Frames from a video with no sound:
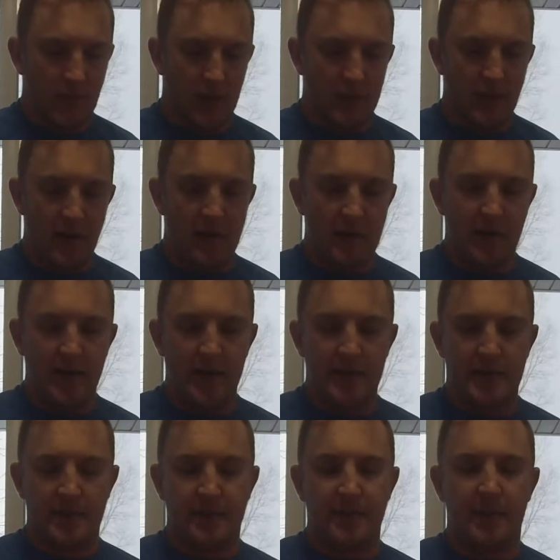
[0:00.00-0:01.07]
Another
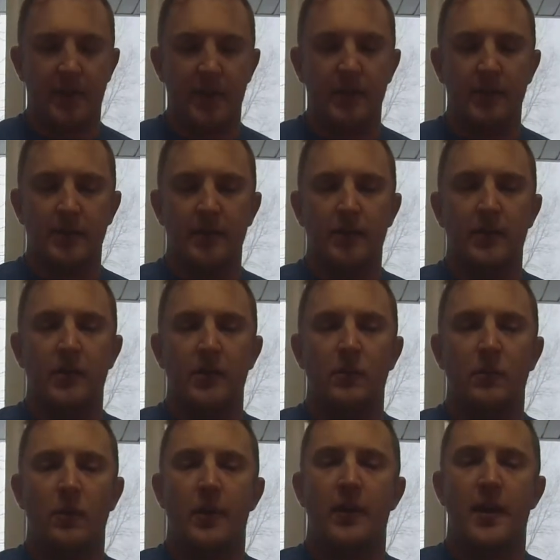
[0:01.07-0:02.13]
is the front
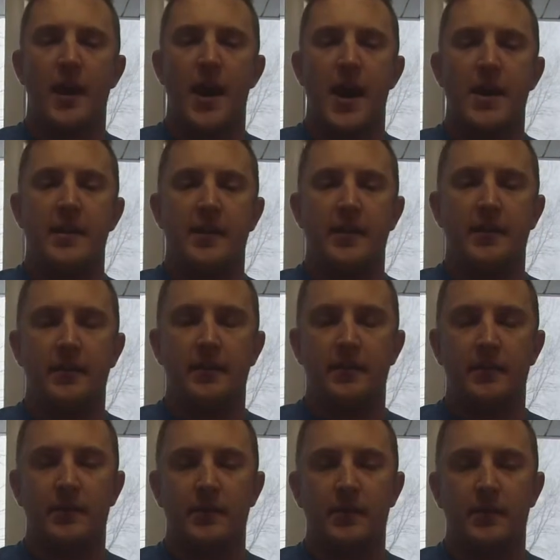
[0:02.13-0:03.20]
where the eyelet
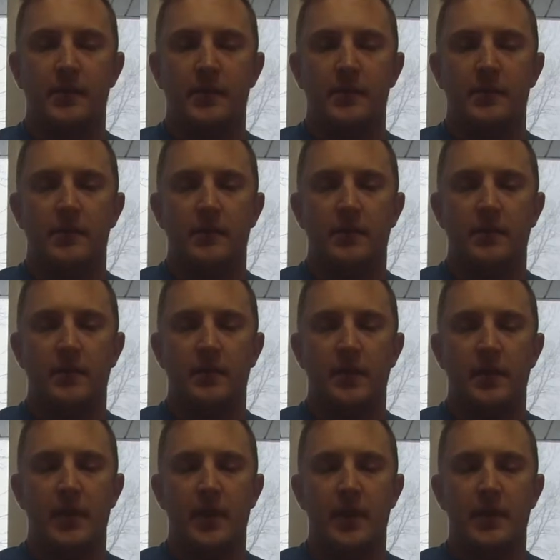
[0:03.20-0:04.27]

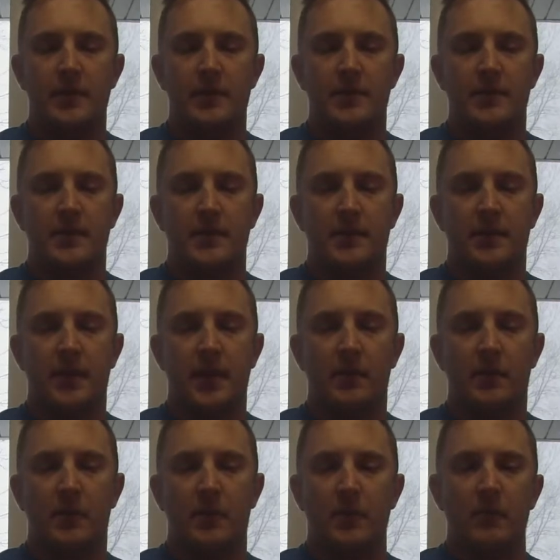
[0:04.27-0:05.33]
is. It
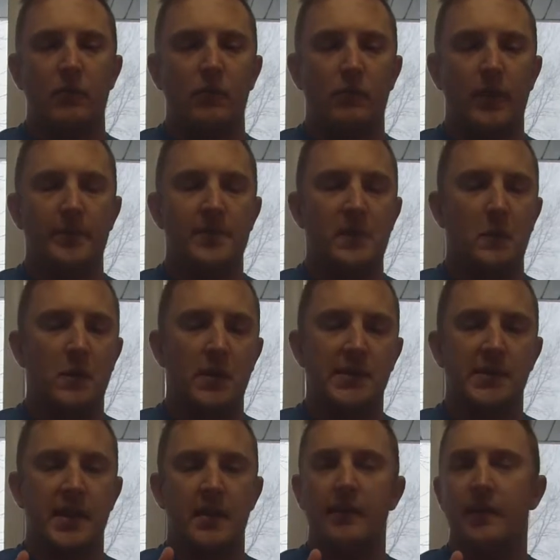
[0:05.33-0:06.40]
will rip to one
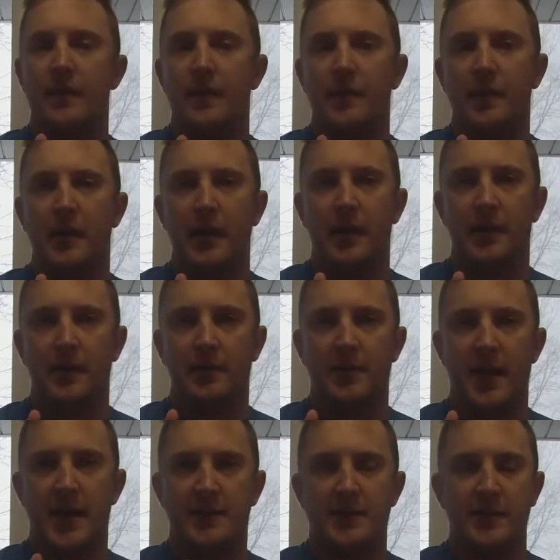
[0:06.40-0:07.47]
side or the other and the
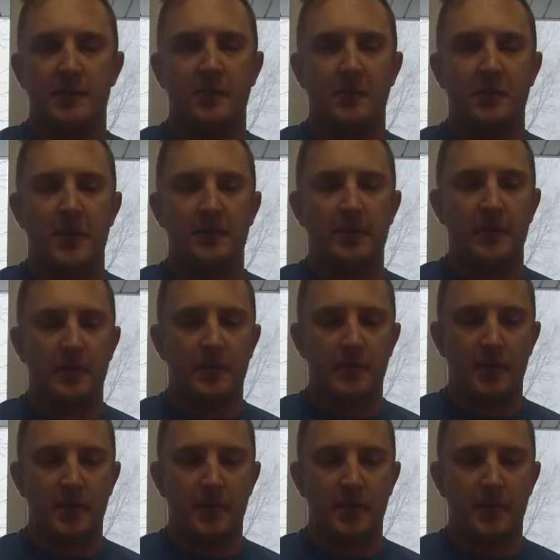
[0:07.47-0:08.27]
plastic will rip.